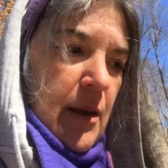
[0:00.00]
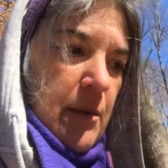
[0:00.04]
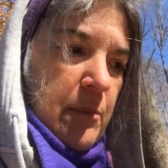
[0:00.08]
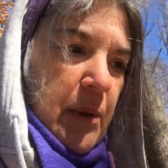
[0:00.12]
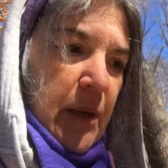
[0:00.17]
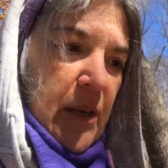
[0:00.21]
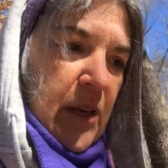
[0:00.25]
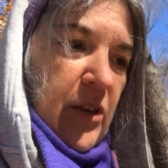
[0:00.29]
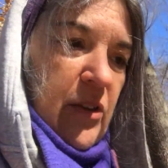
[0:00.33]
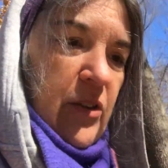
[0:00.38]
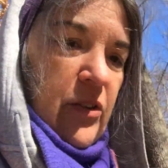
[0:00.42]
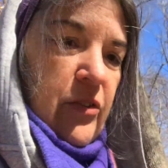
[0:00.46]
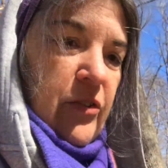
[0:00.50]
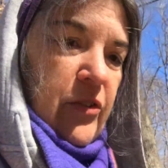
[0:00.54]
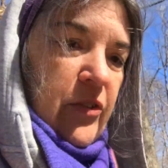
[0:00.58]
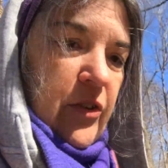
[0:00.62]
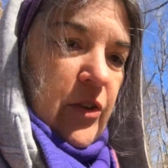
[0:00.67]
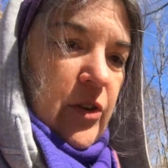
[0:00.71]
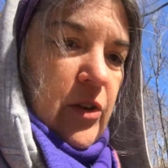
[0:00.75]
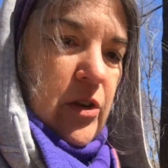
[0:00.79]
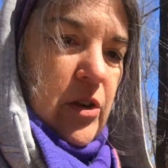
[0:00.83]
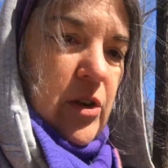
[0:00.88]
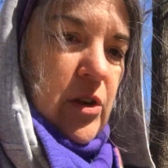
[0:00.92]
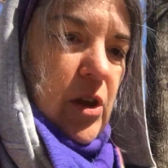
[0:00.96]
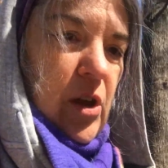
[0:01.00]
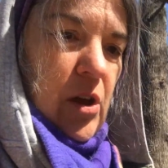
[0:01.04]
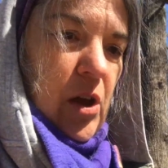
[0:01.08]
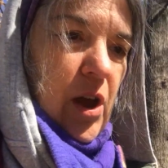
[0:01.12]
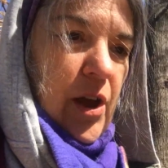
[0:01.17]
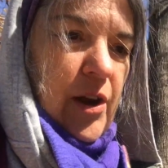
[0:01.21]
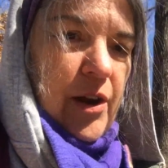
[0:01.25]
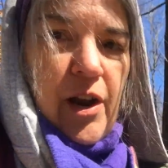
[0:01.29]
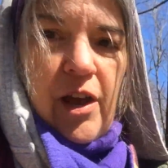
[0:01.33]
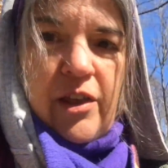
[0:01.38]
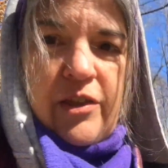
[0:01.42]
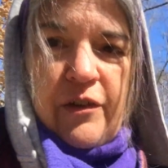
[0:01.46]
Because
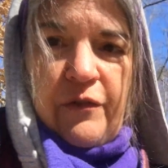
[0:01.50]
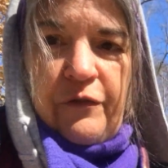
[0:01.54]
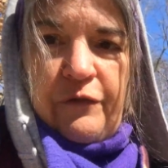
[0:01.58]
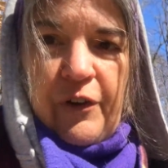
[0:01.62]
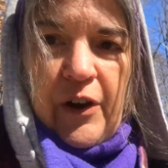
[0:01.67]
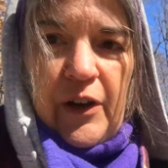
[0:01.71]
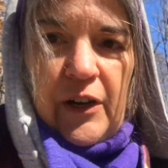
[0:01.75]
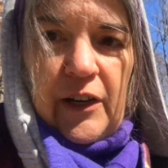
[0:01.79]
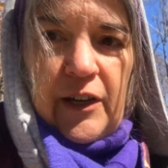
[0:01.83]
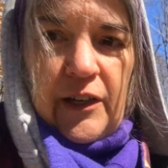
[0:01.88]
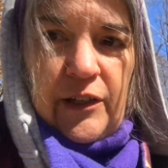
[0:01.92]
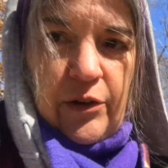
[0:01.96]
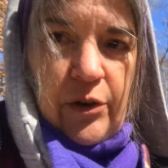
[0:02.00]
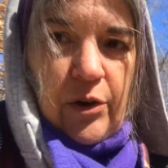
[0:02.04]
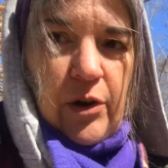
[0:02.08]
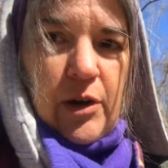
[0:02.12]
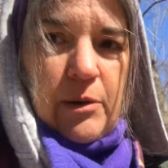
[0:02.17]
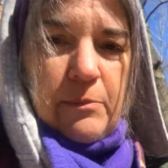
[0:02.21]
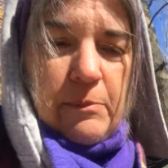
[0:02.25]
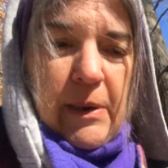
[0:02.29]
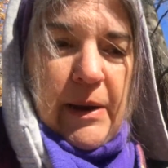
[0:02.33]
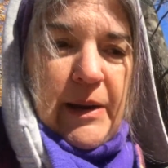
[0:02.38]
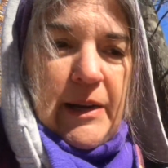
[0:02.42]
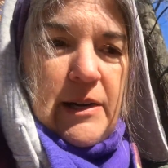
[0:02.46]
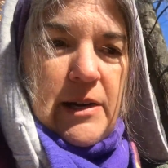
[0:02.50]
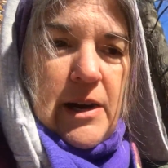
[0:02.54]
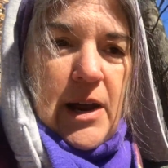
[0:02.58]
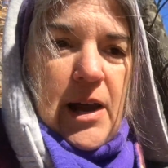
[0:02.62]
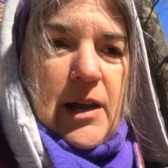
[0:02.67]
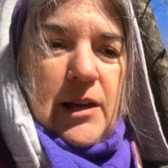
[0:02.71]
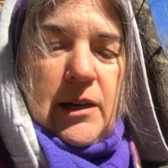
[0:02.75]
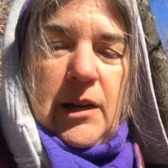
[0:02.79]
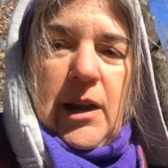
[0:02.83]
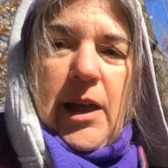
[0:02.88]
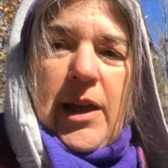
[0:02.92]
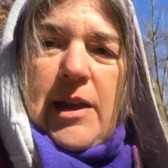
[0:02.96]
another friendly dog might
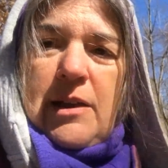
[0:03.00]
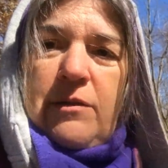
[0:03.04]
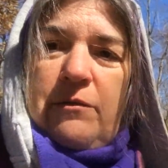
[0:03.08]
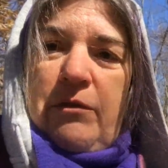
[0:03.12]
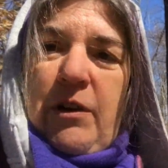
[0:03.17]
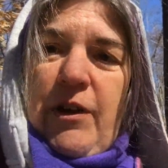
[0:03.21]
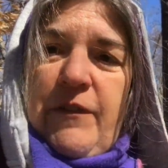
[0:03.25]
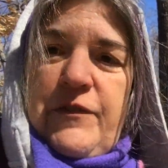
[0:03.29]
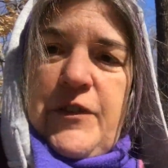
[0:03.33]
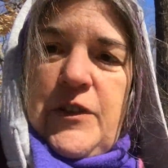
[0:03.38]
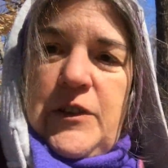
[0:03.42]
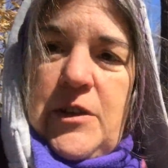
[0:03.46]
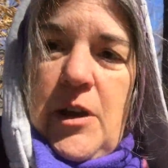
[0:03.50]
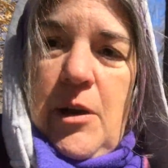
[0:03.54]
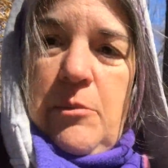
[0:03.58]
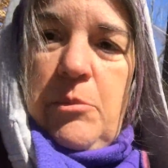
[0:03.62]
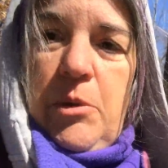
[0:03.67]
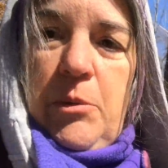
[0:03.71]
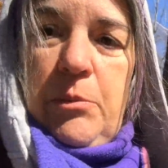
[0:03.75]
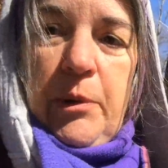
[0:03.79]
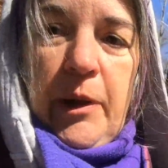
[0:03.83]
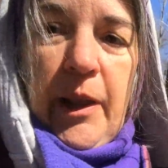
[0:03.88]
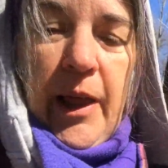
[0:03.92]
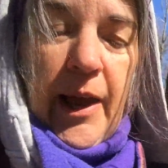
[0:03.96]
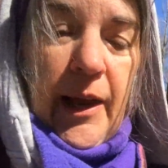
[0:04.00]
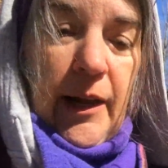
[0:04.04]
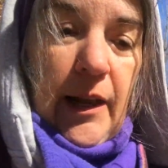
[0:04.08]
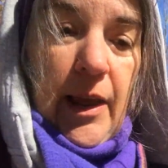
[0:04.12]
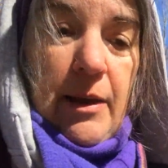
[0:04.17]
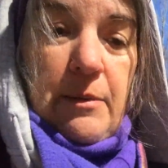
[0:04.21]
not like rough and tumble play.